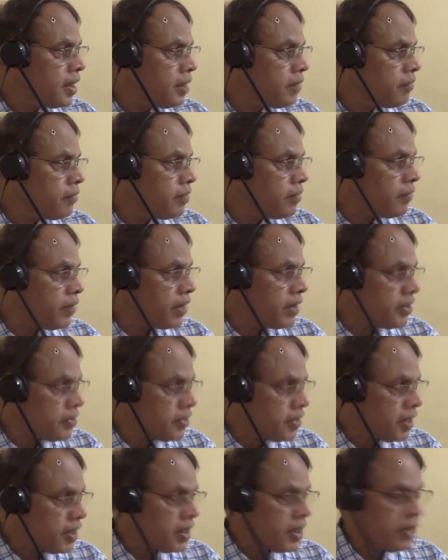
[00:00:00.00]
why it is
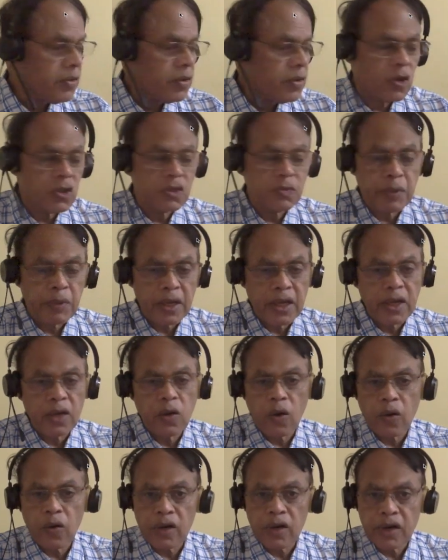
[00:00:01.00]
kidney and not spleen
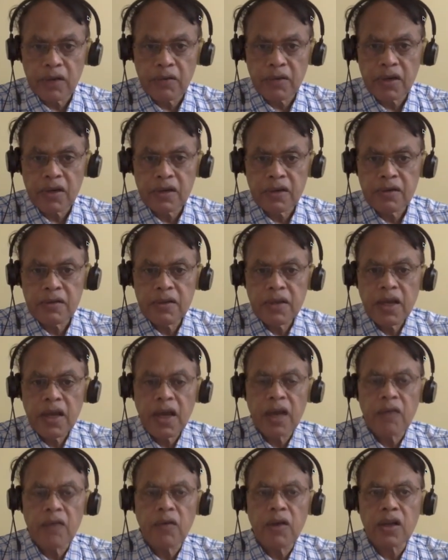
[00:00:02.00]
or liver,
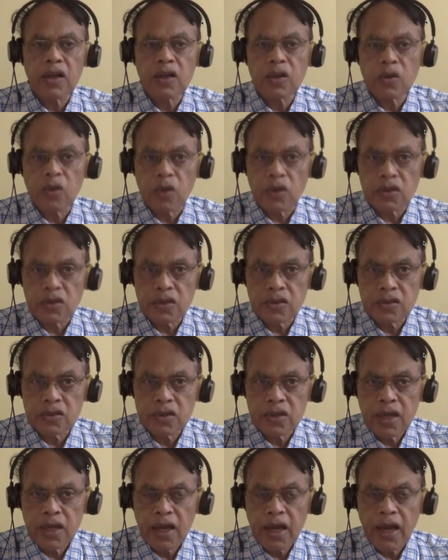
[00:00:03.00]
and what are the causes,
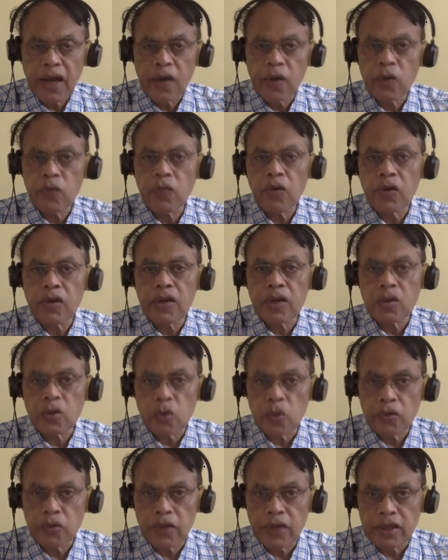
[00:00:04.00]
and look for the
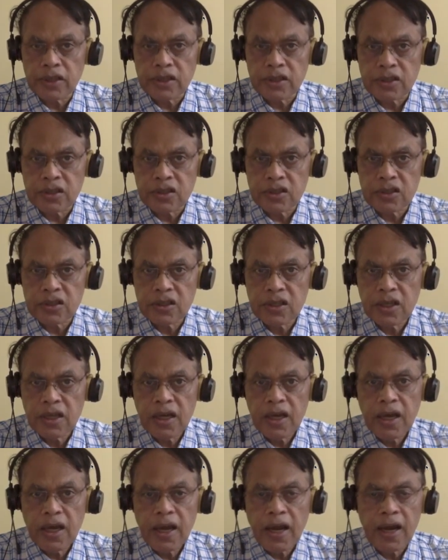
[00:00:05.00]
associations,
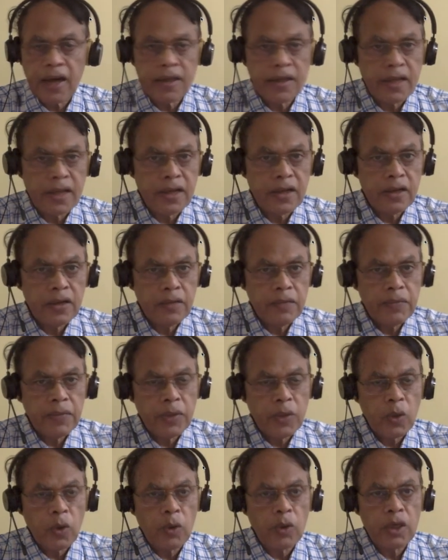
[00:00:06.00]
and then
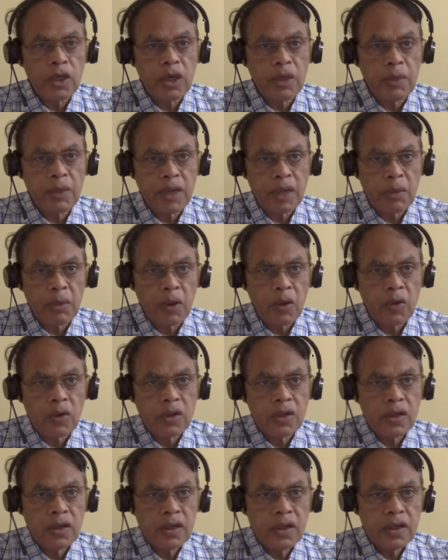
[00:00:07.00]
know a little bit about
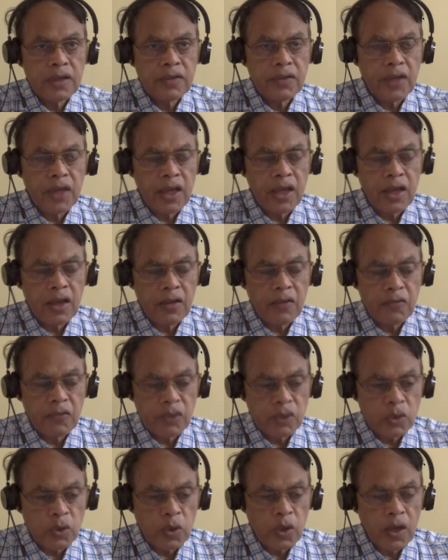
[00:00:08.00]
the
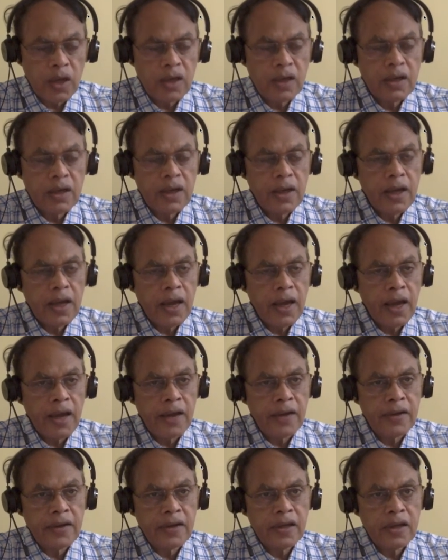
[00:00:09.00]
fistula
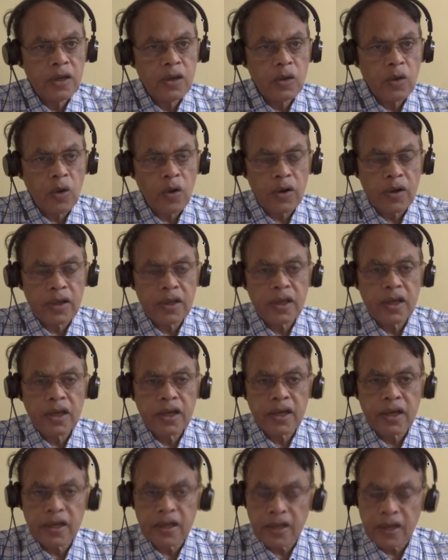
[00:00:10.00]
and chronic
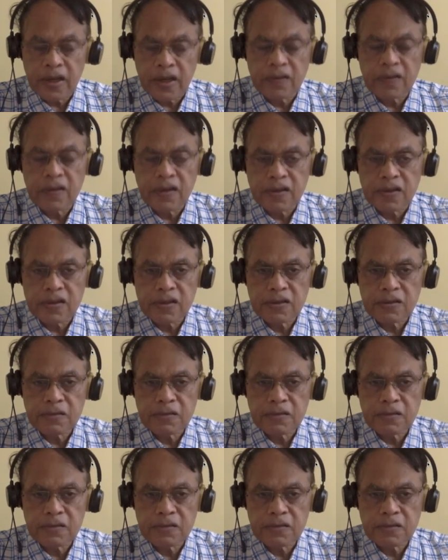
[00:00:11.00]
kidney disease.